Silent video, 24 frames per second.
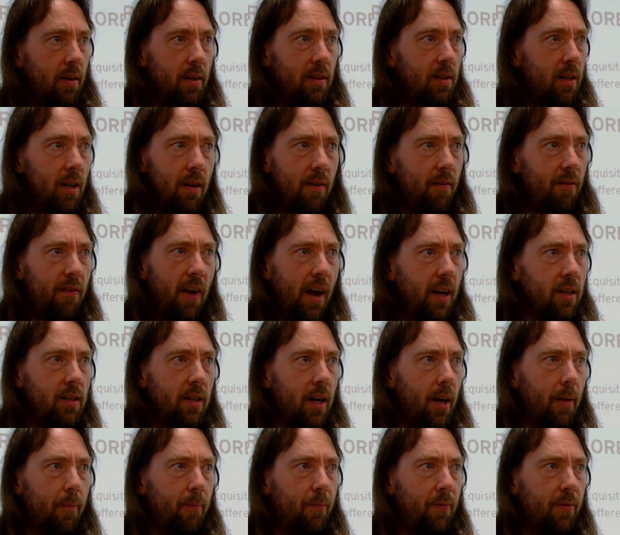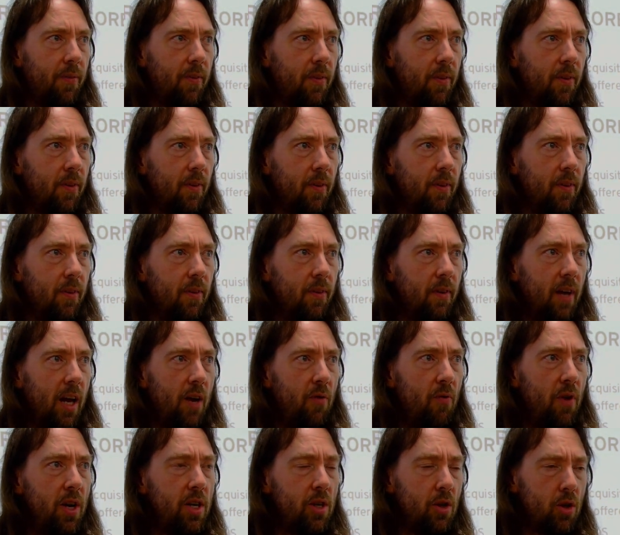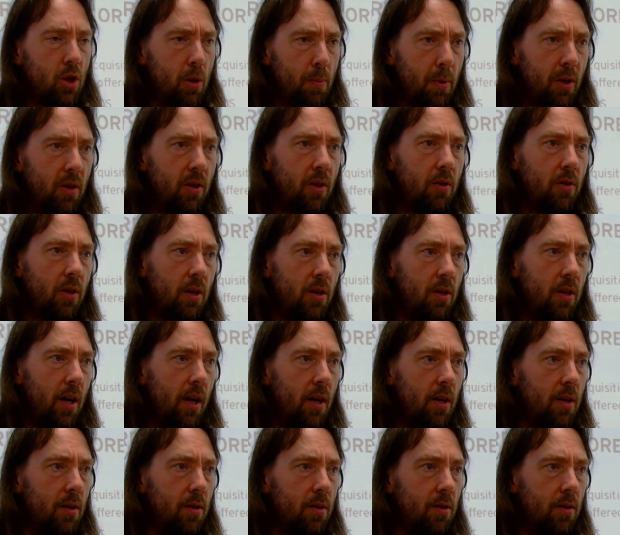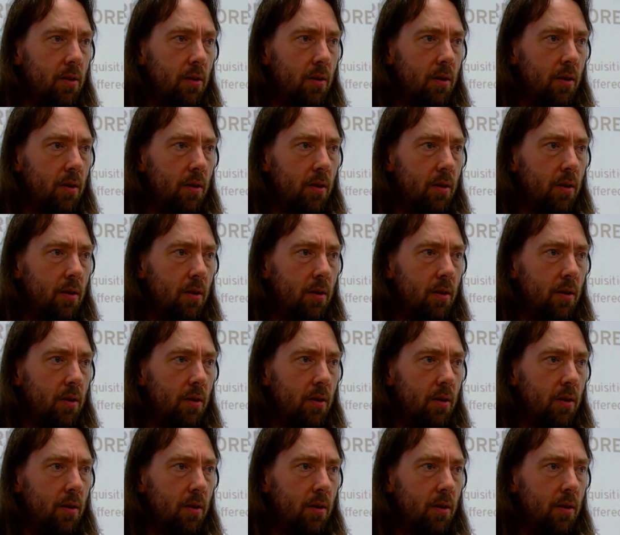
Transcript: didn't affect it. It redistributed those containers.